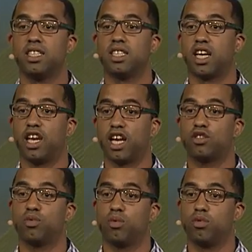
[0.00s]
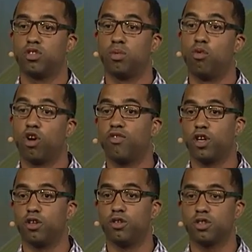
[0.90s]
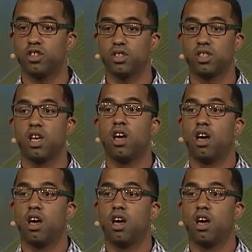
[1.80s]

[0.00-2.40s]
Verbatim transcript: to connect to more of your users